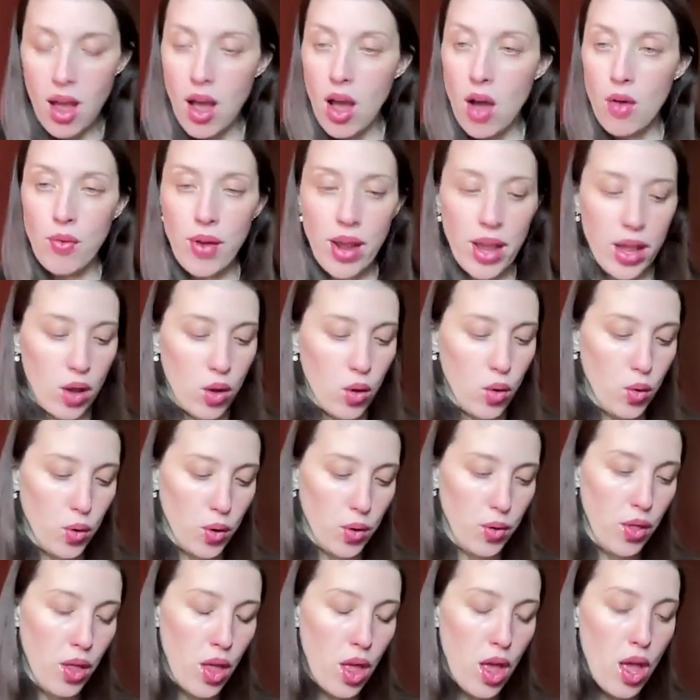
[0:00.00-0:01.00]
All right,
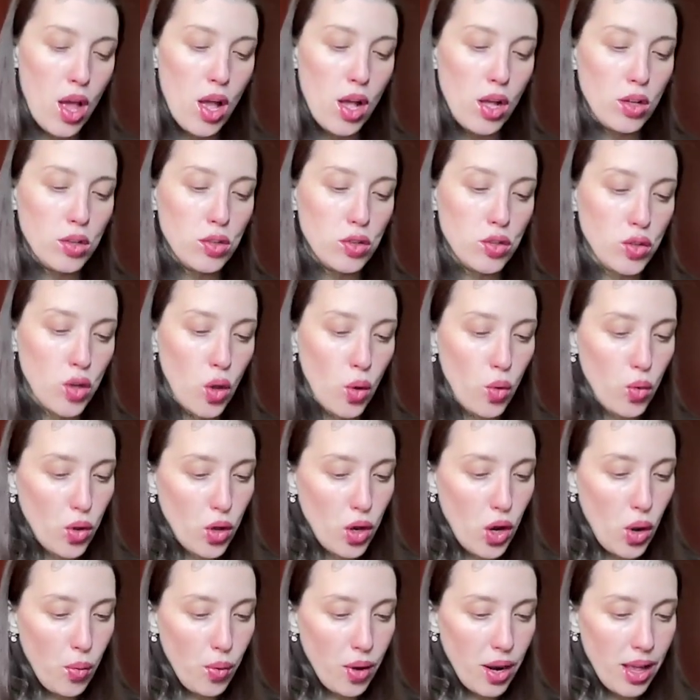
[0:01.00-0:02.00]
cool. So,
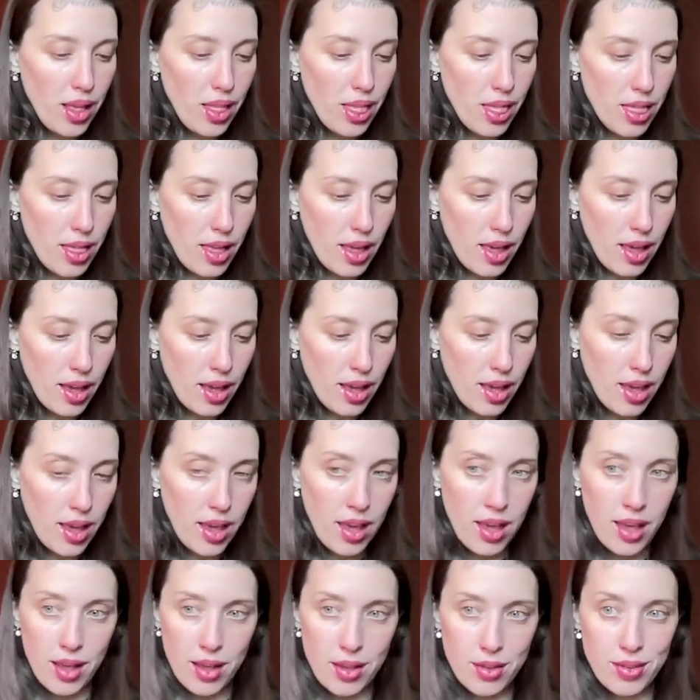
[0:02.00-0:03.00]
you know what I think
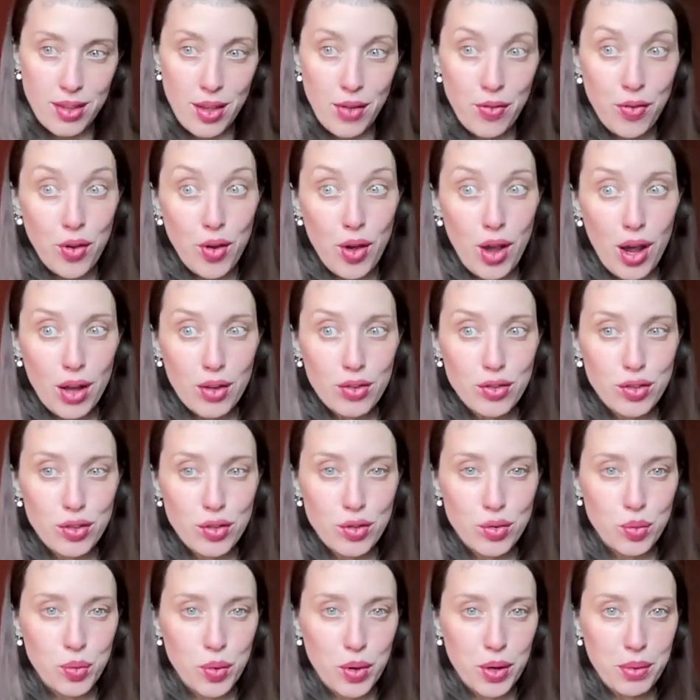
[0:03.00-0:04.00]
is, if you guys
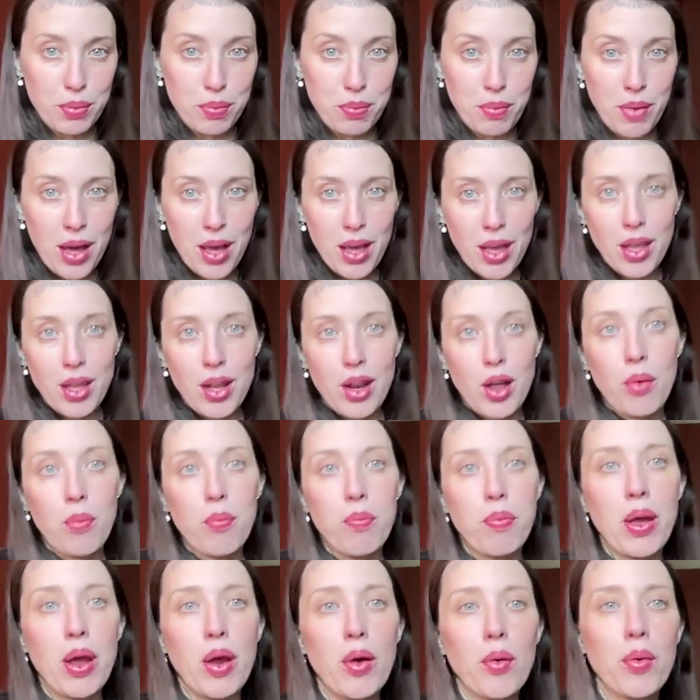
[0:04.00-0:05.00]
just wouldn't
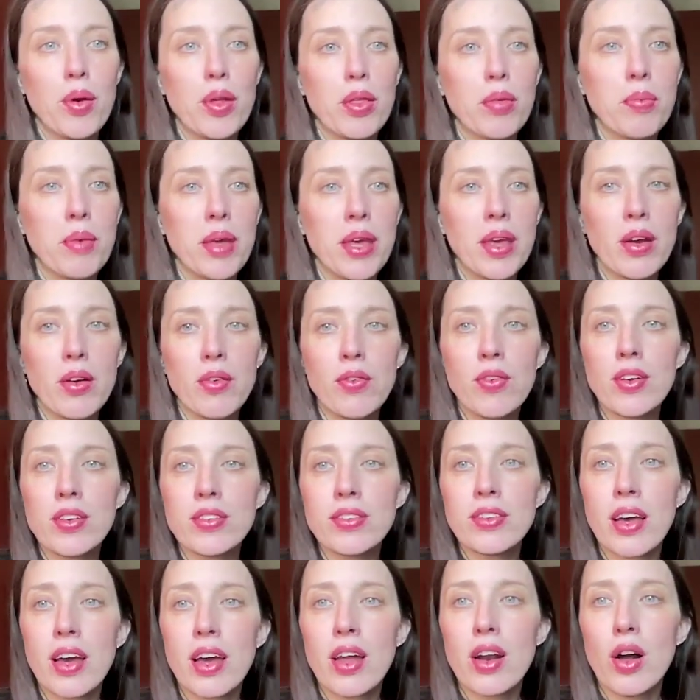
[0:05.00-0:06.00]
mind, bear with me here for a
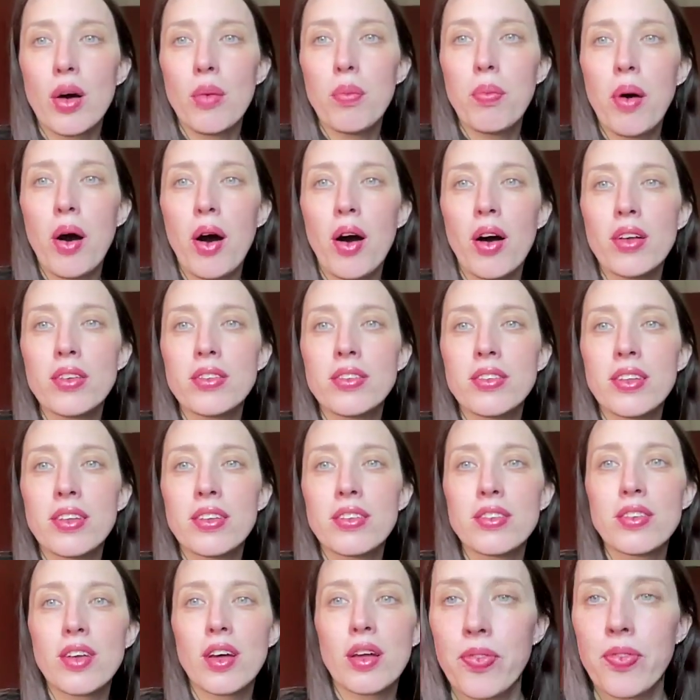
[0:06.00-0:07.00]
second, I'll pause
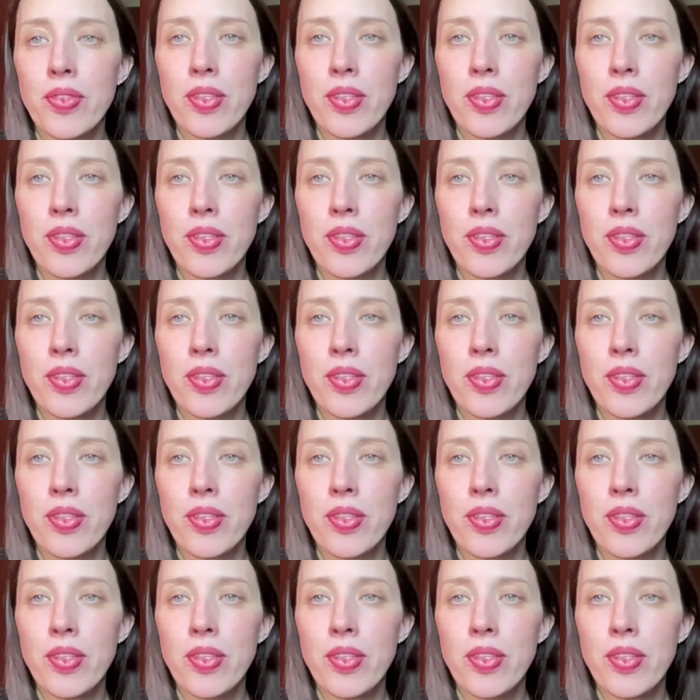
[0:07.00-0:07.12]
this.